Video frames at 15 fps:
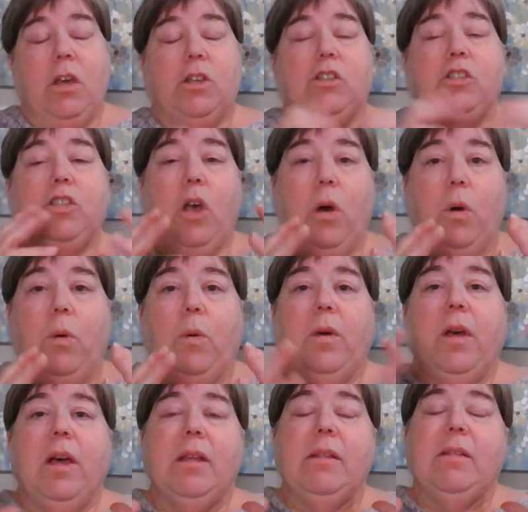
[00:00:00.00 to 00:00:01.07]
So
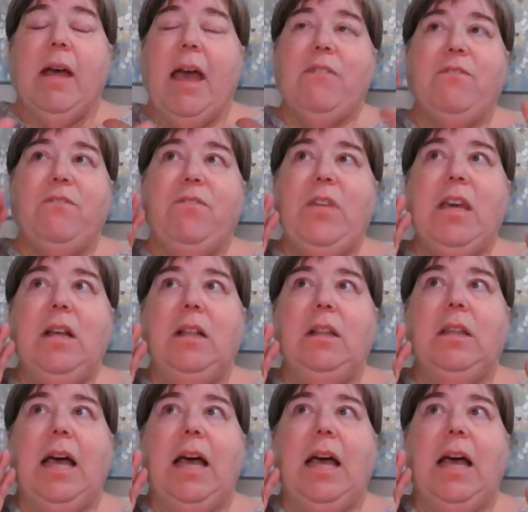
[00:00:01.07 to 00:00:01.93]
I feel